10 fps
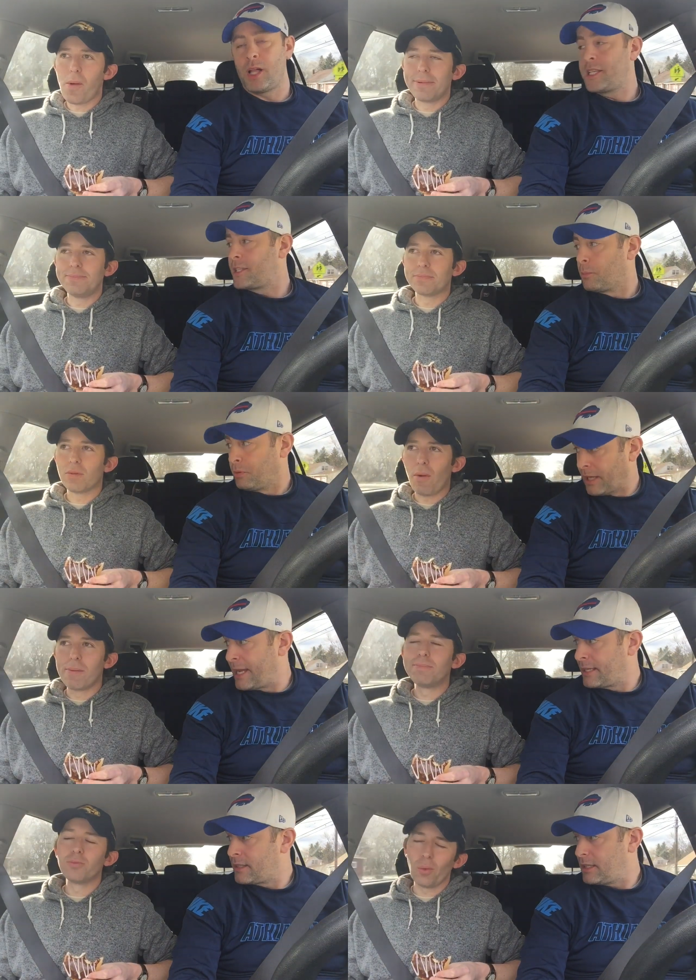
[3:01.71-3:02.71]
Speaker 1: while he's still
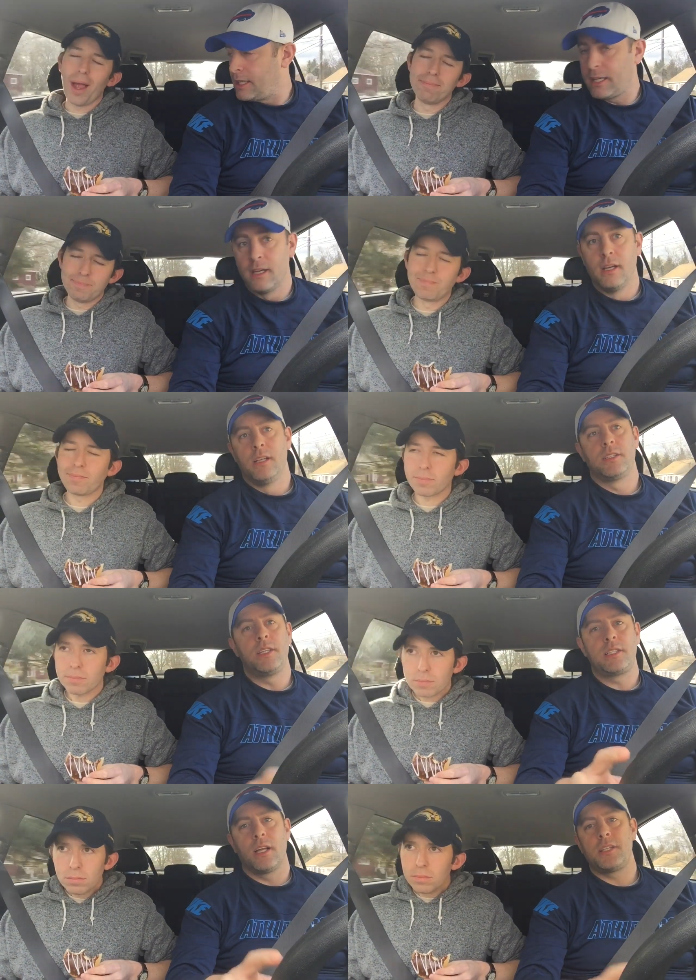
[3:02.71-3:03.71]
playing in the league. So he
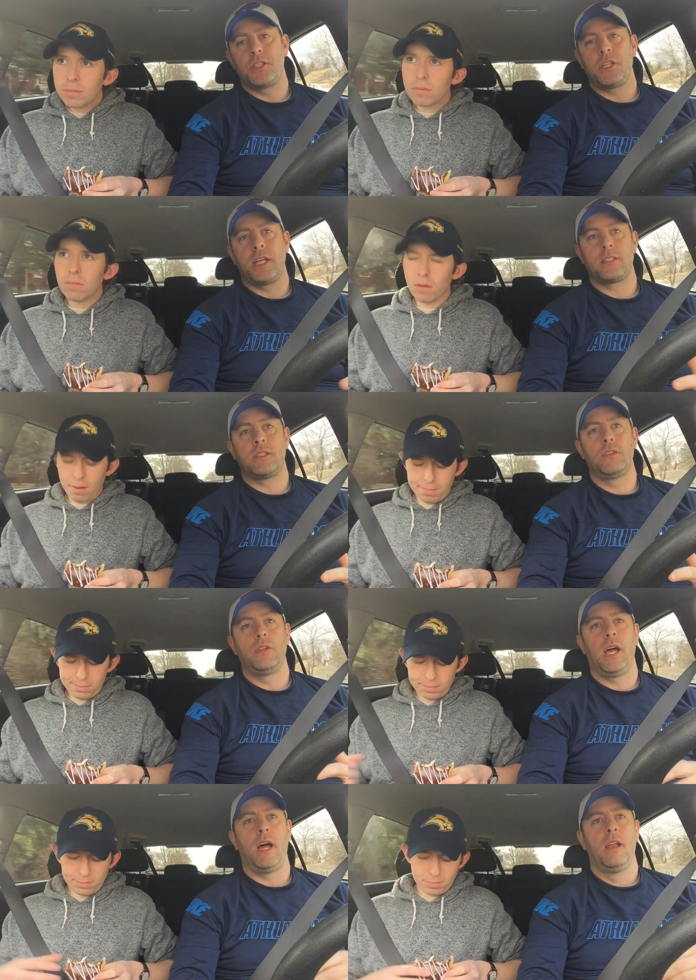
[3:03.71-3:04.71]
still has a chance to do
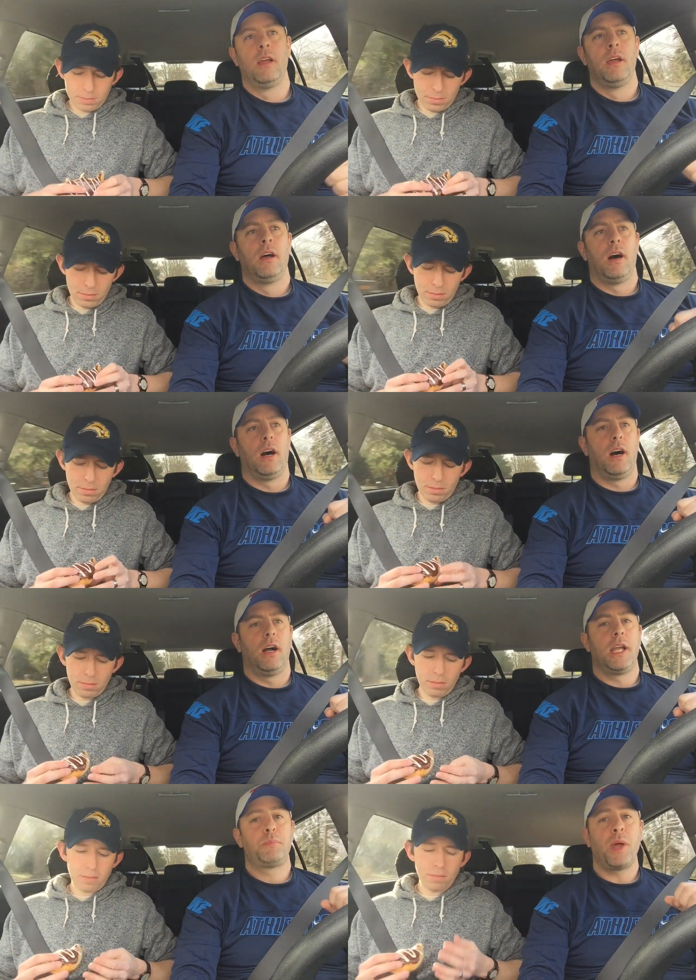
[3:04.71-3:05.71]
that. Uh,
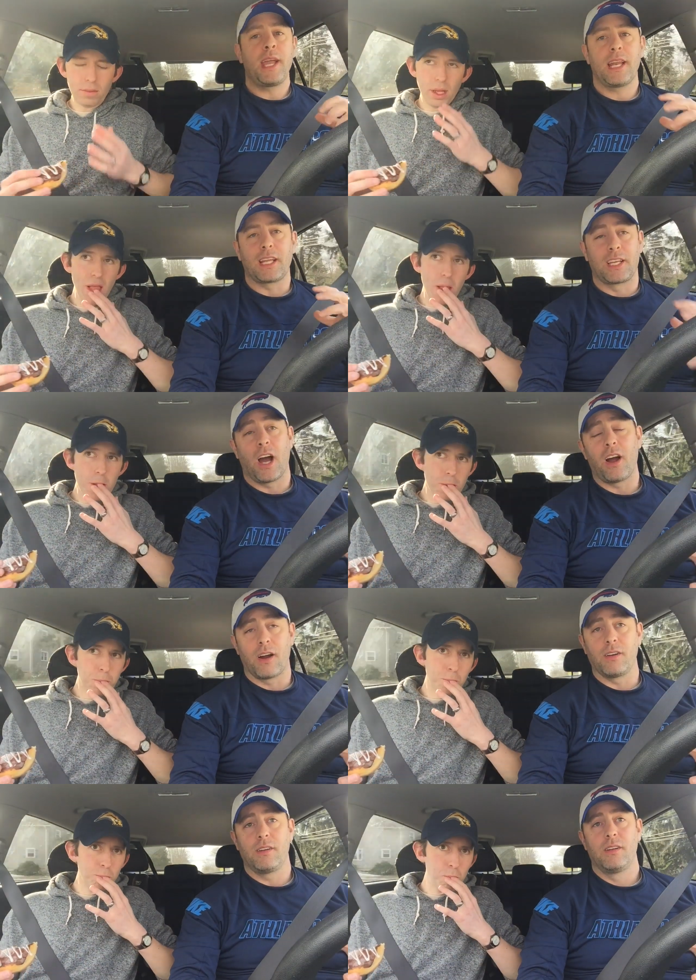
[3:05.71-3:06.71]
he's playing at a
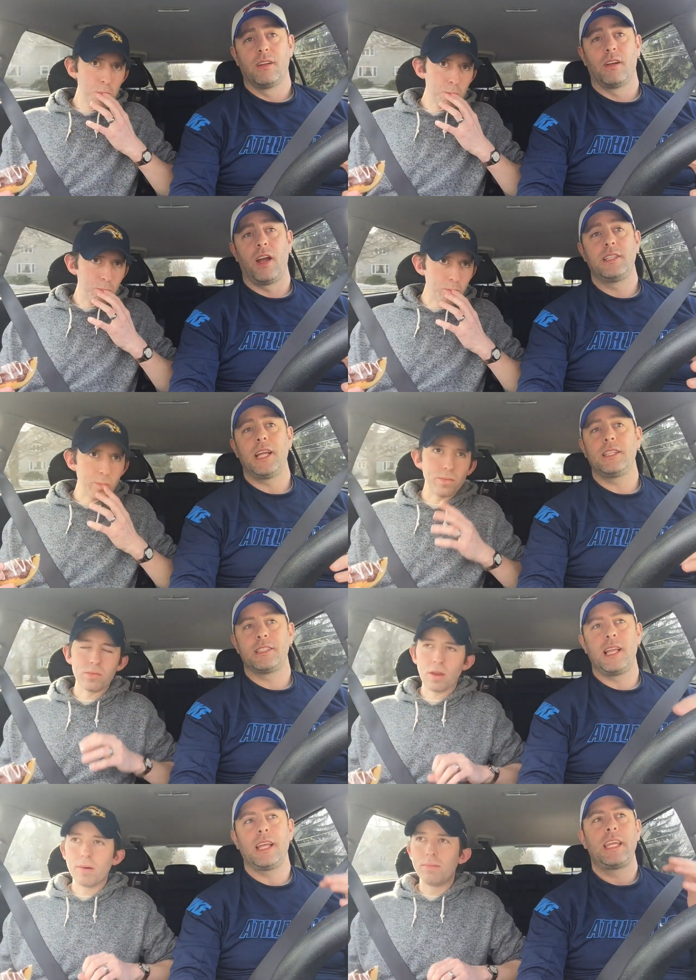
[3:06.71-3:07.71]
guard. Right? He's not.
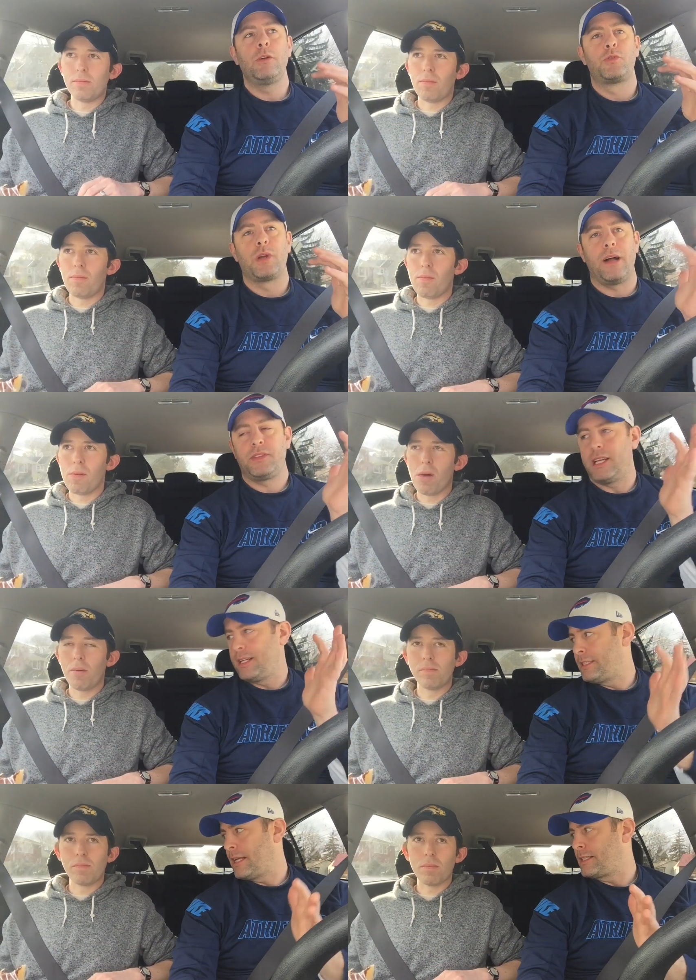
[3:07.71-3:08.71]
It's not like he was drafted
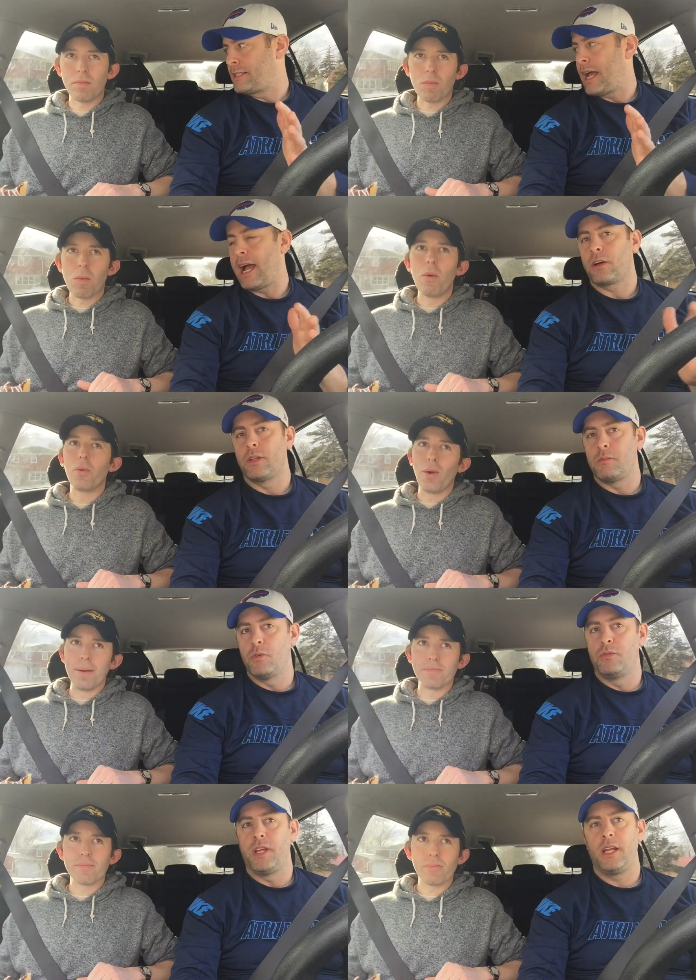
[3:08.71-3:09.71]
as, as a tackle and right.
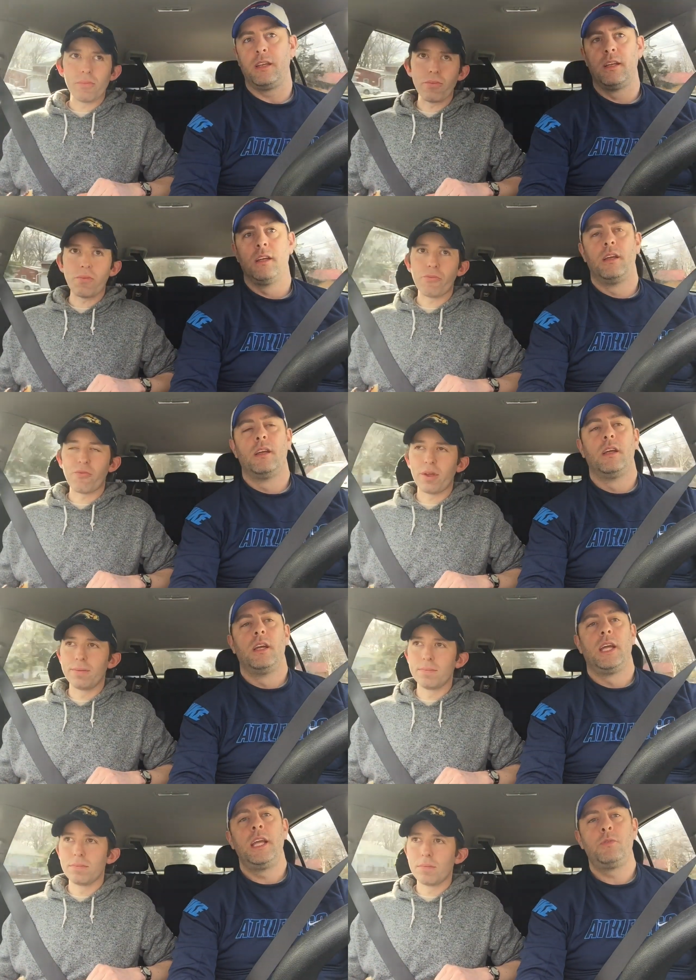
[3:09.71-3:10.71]
moved
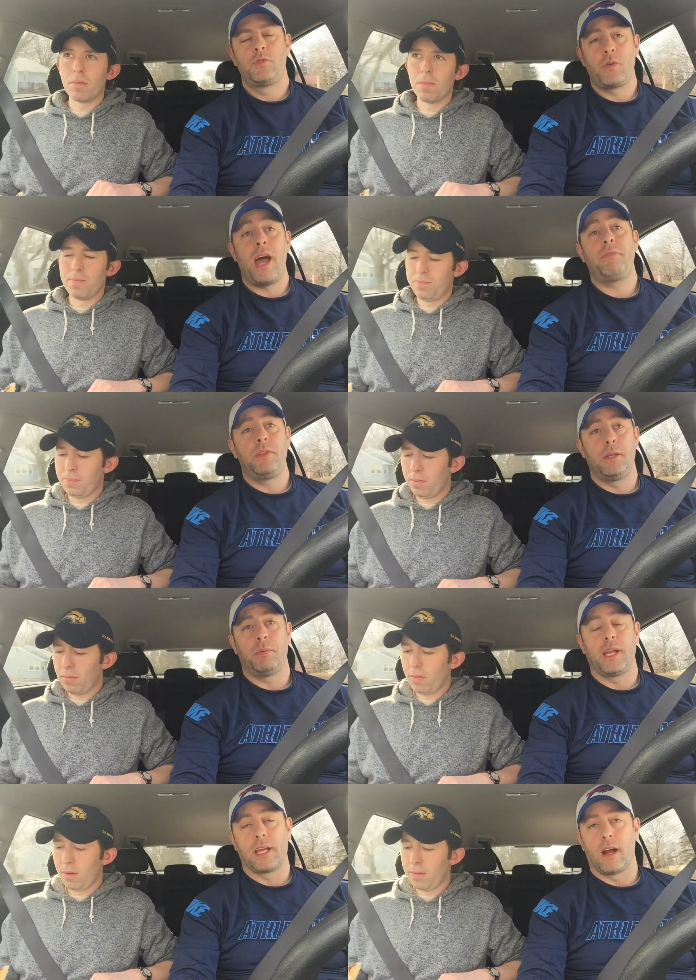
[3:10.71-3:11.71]
in. He was drafted to
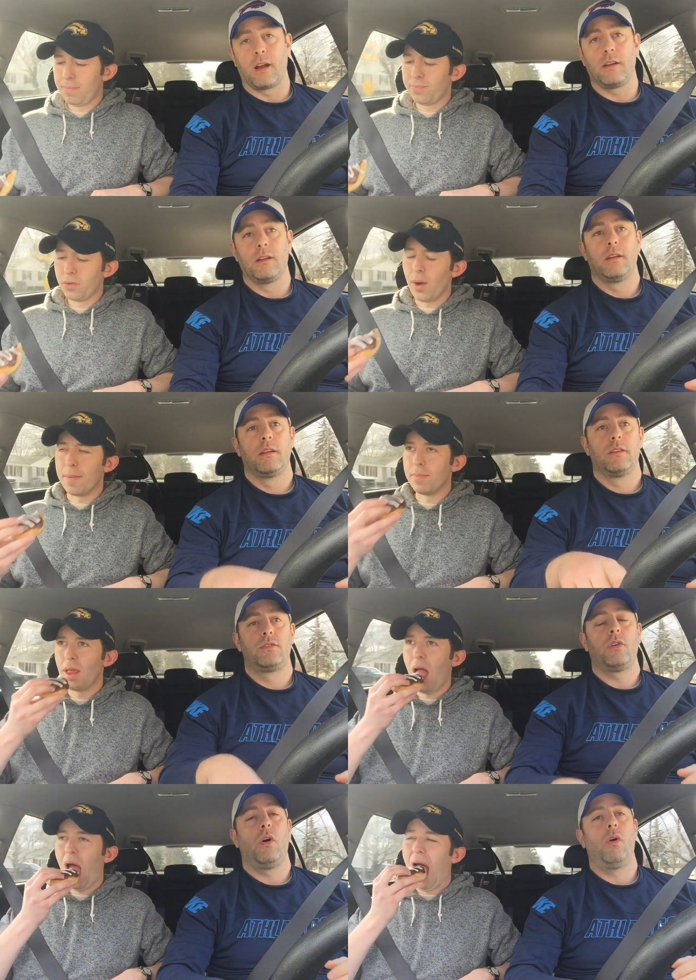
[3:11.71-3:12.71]
play guard. Right.
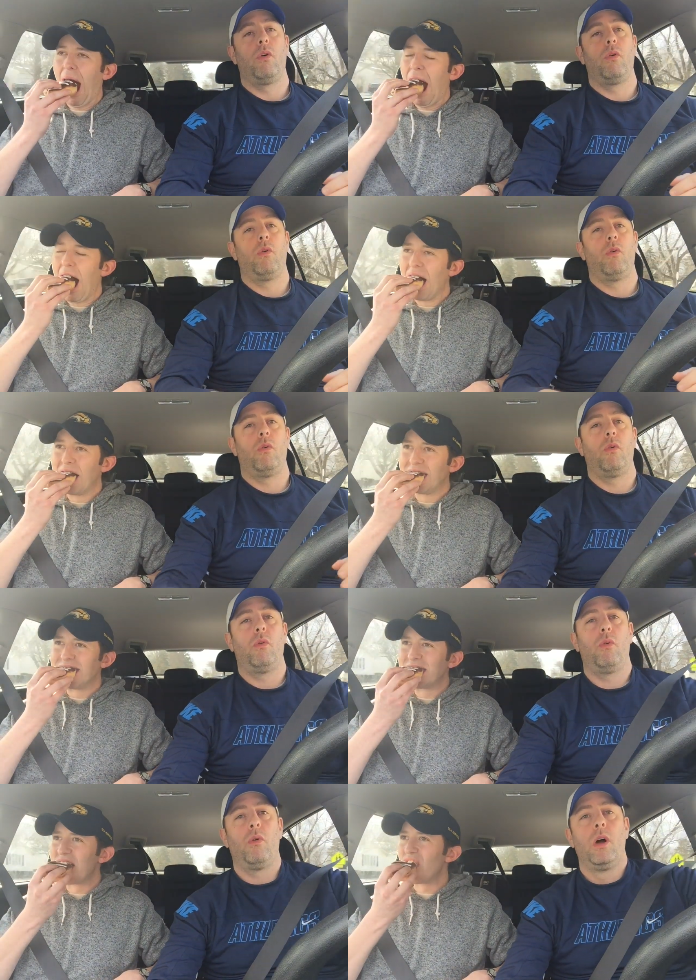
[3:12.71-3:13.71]

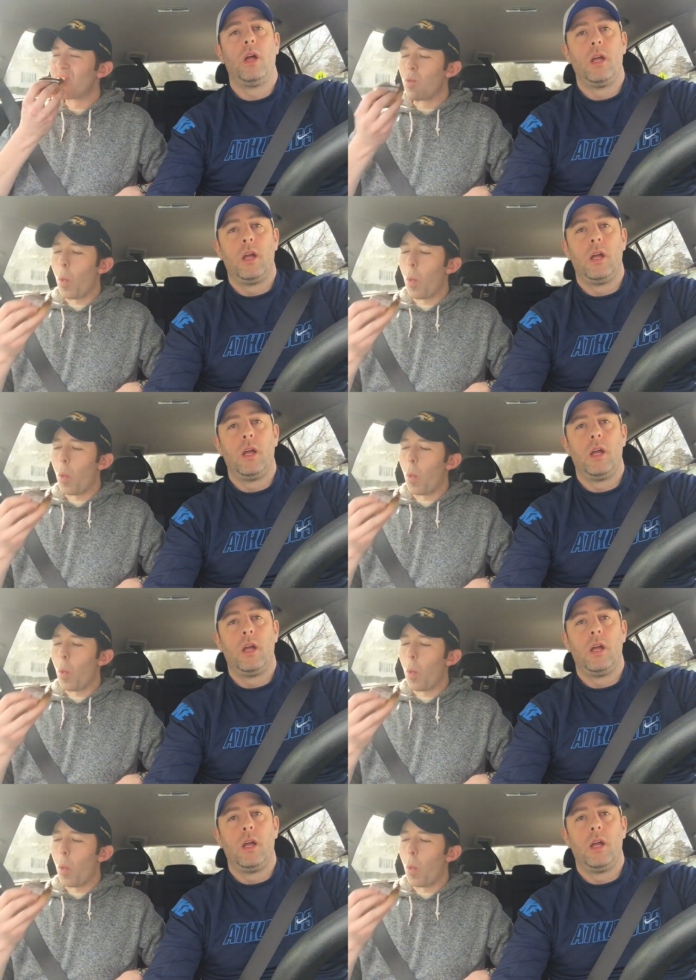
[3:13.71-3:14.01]
So